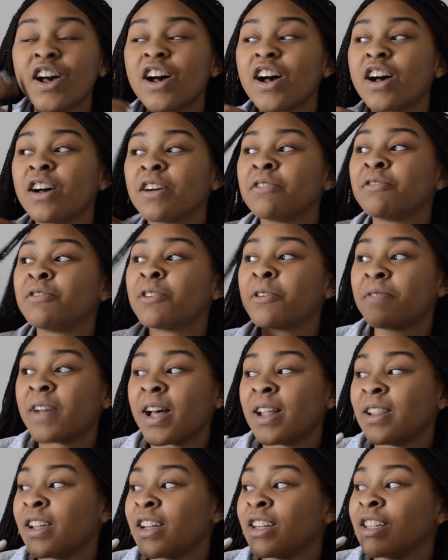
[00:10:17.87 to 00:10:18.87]
of
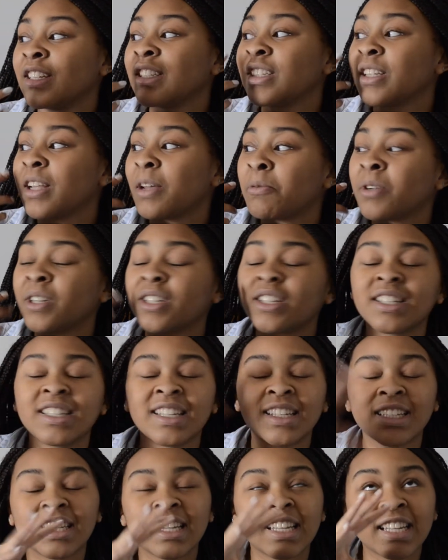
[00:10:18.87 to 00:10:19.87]
novellas, which is
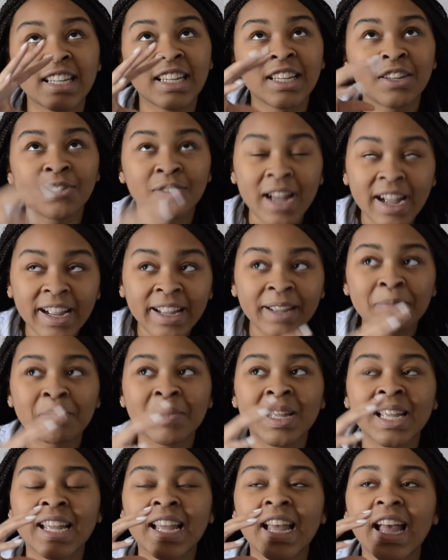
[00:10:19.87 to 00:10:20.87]
into Unite
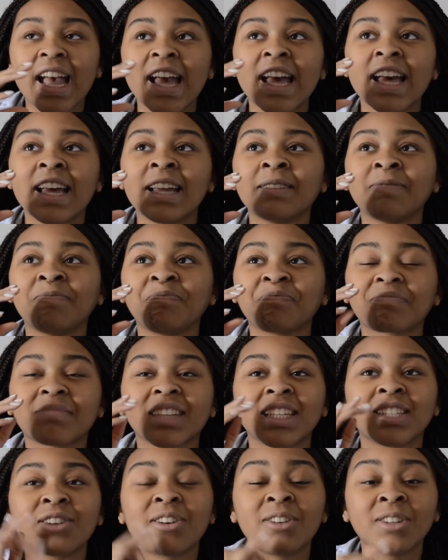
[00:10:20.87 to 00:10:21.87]
Me, and
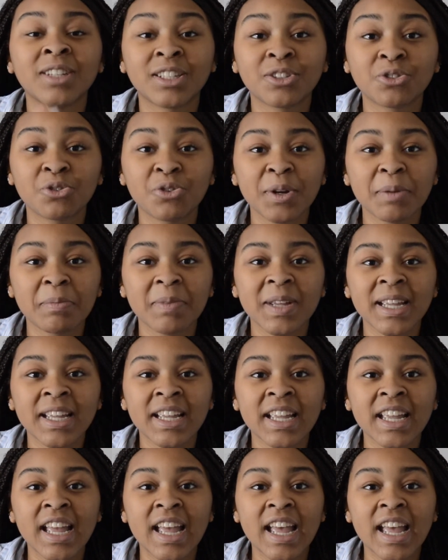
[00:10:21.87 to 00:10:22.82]
it's called Destroy Me,